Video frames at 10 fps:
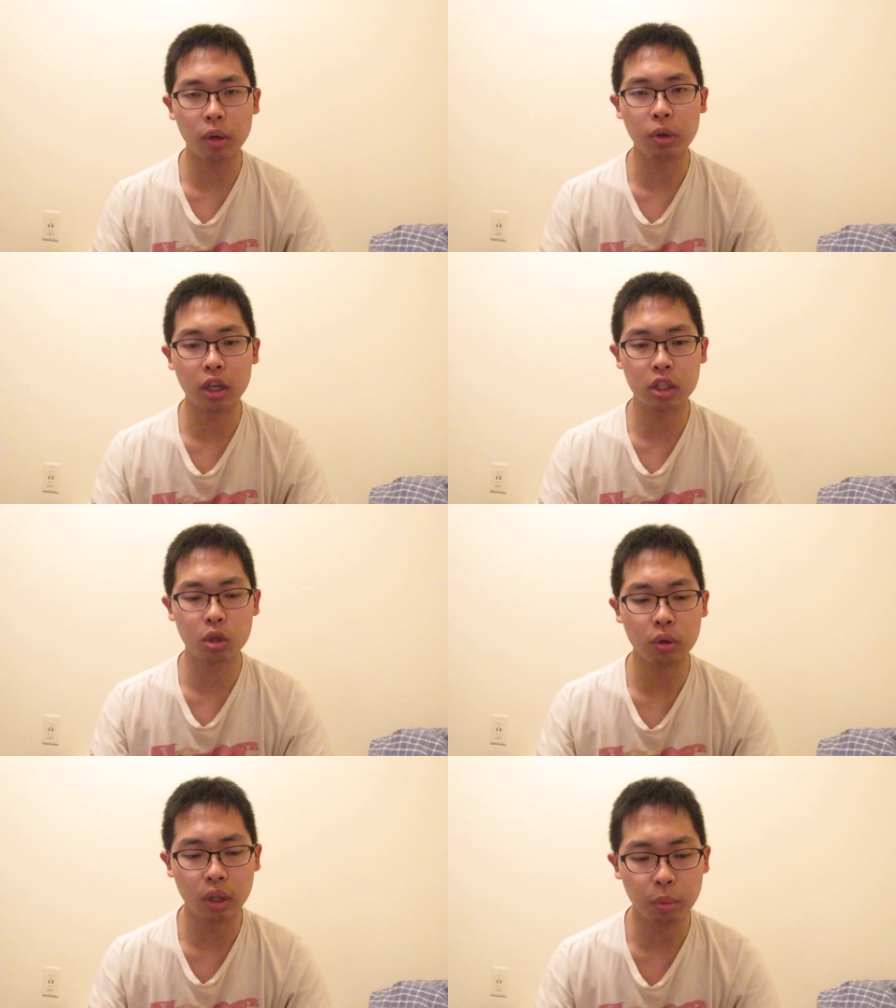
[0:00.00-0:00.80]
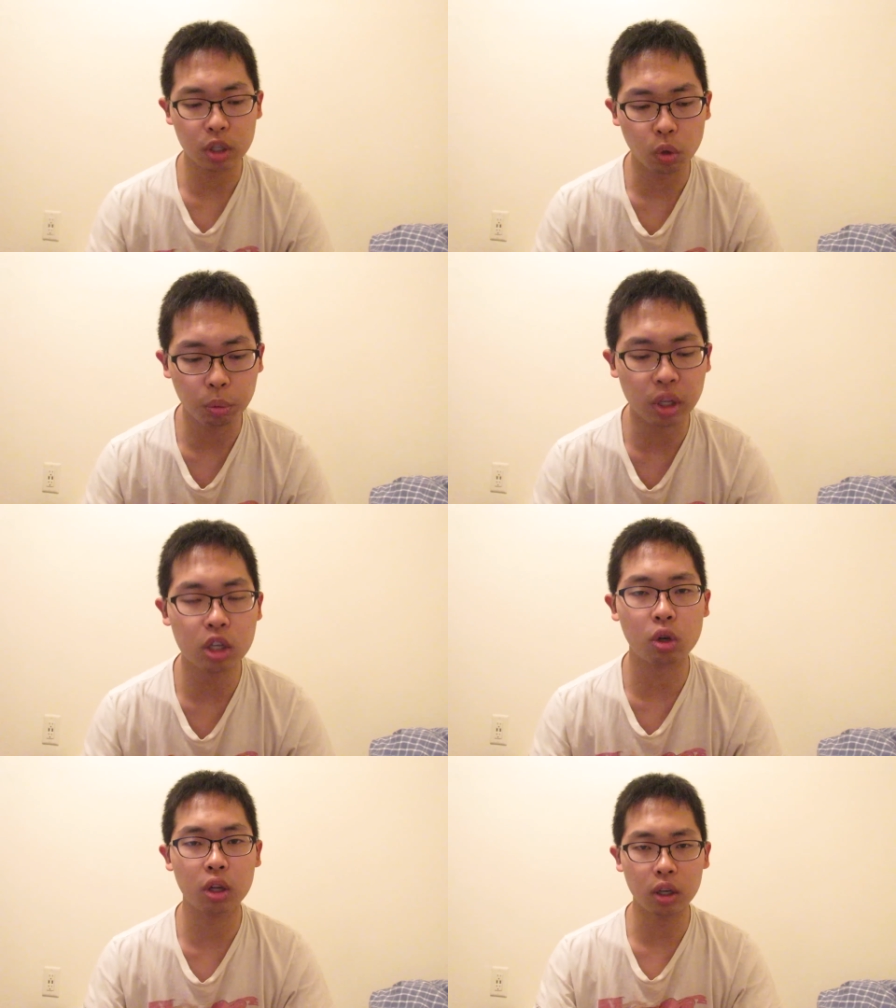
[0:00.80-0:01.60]
I'm not excluding them as well, but
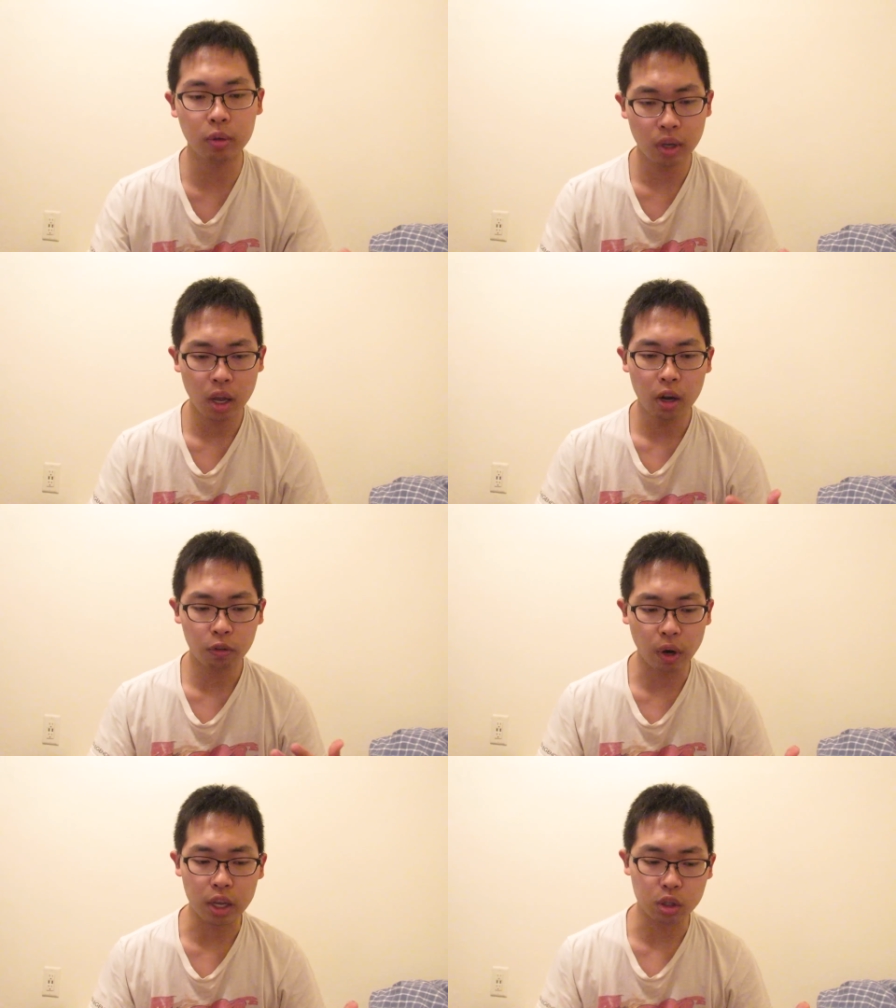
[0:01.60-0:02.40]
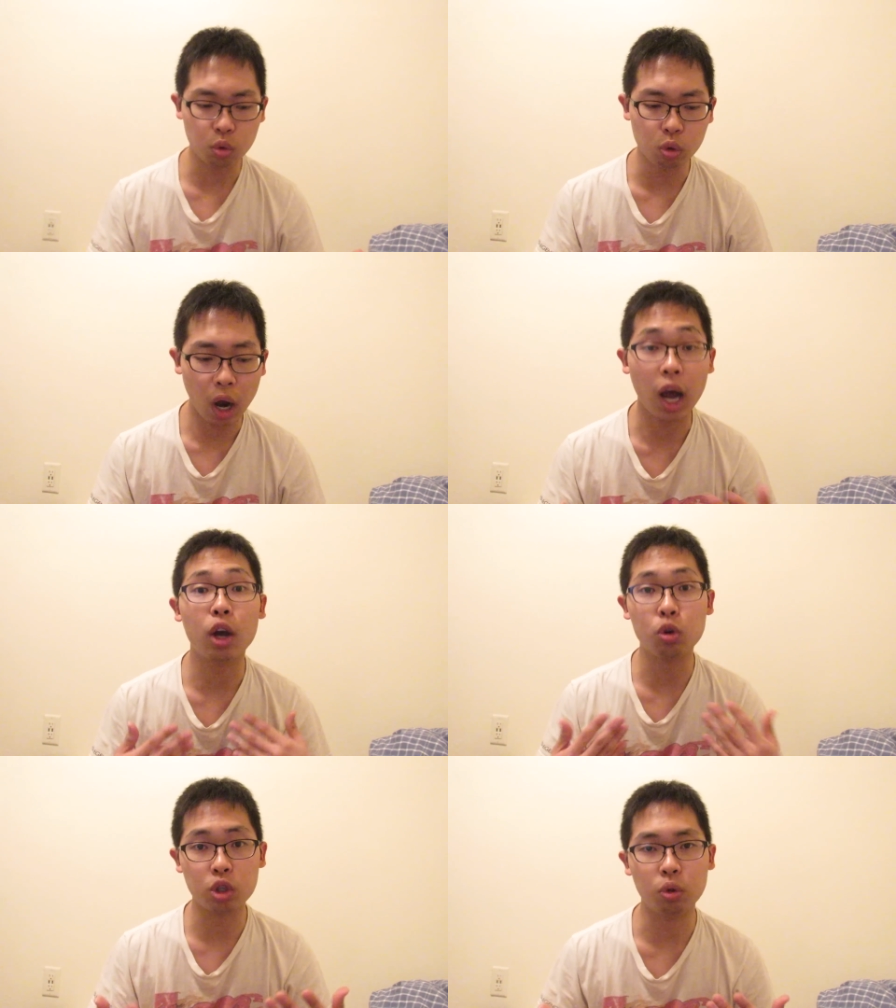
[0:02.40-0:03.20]
these are the friends who I
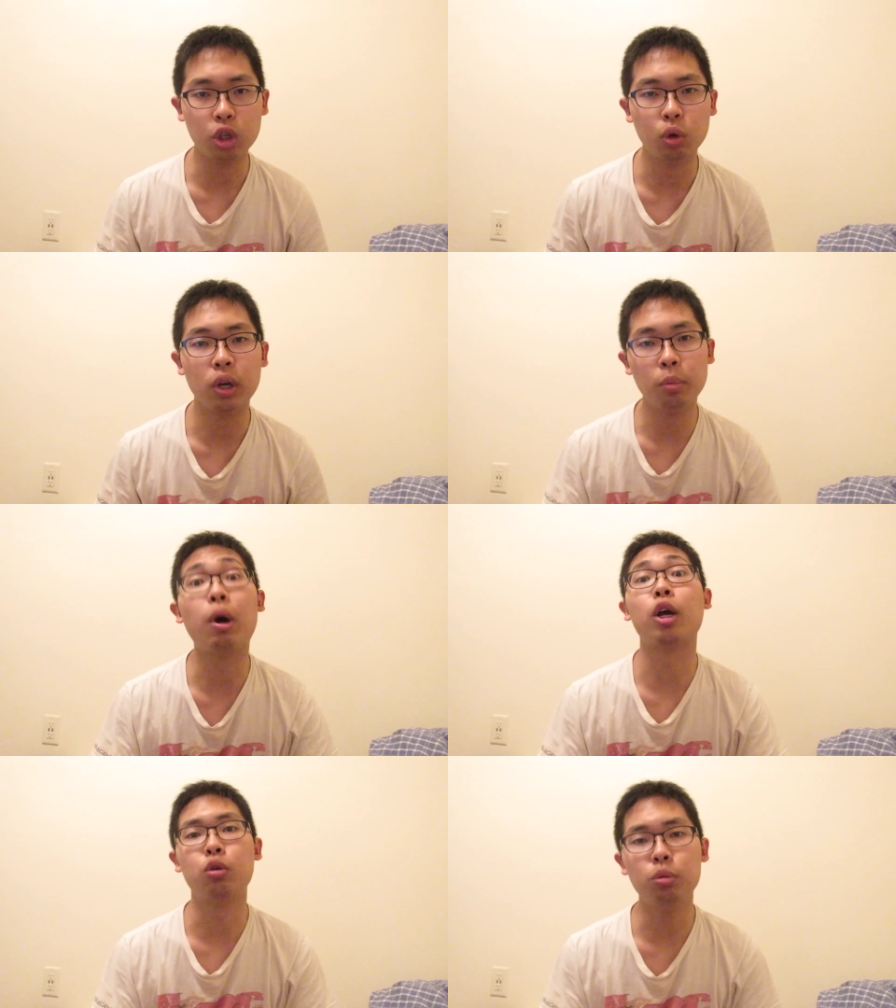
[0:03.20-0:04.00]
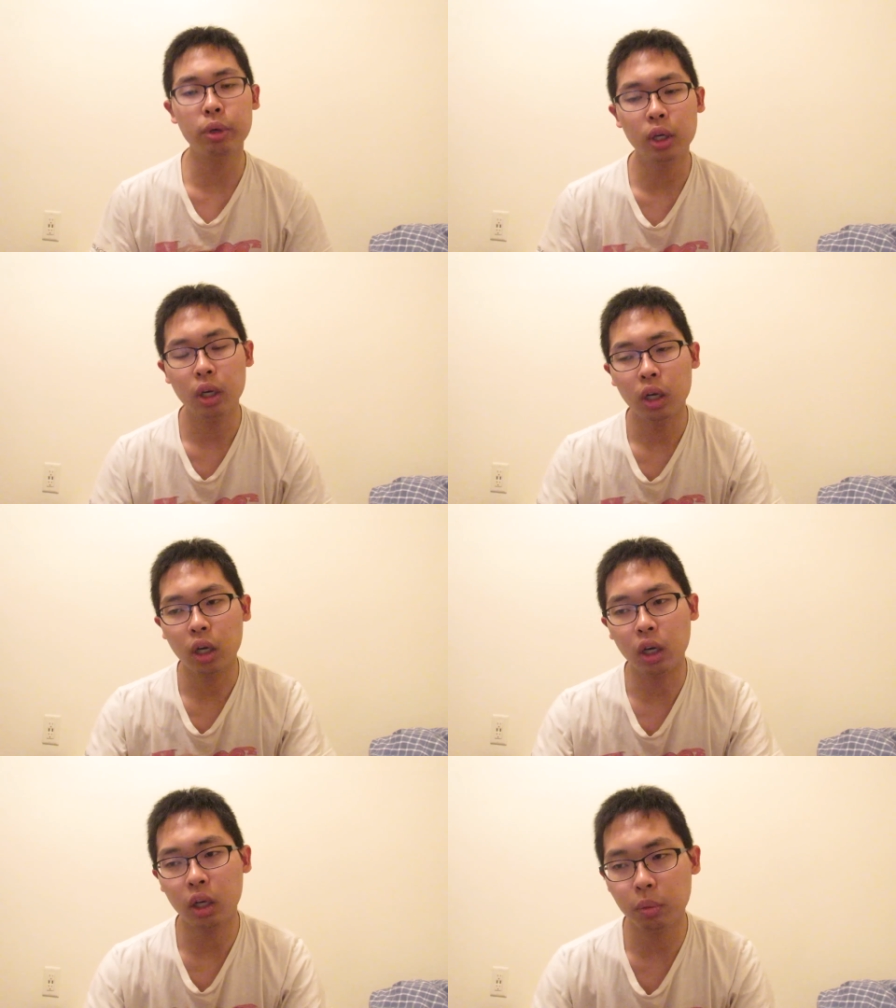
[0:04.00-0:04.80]
also knew in my group.
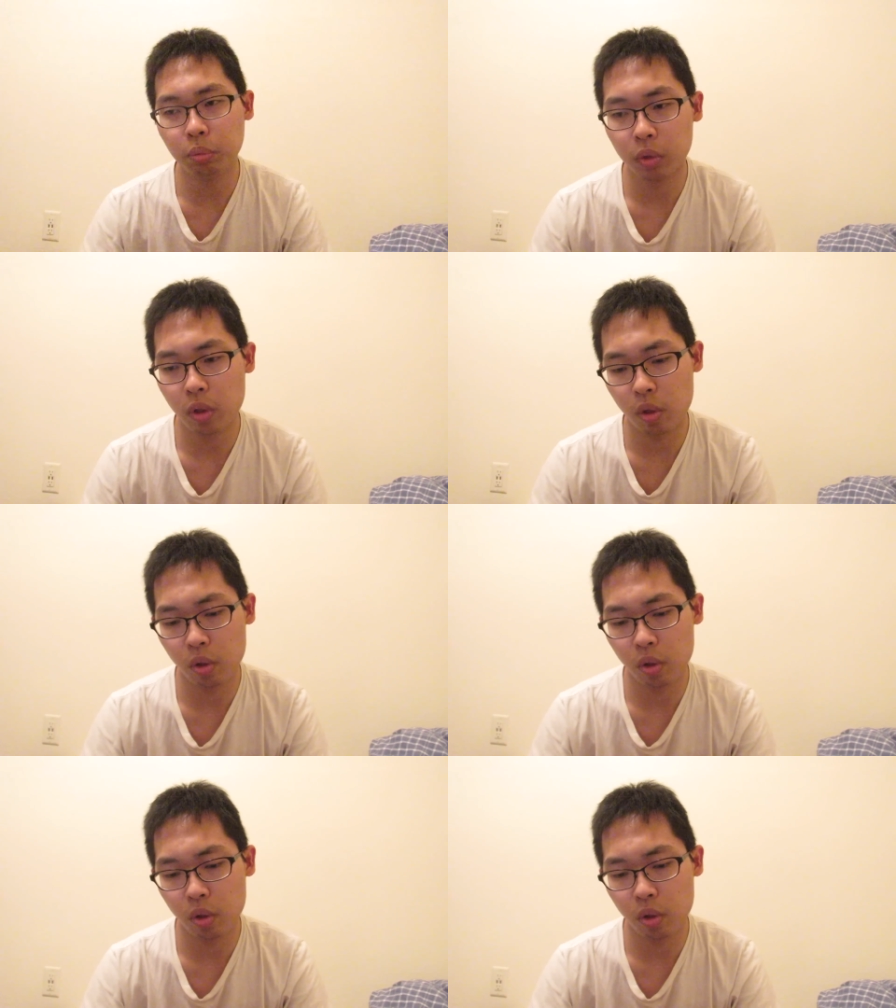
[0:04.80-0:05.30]
Um,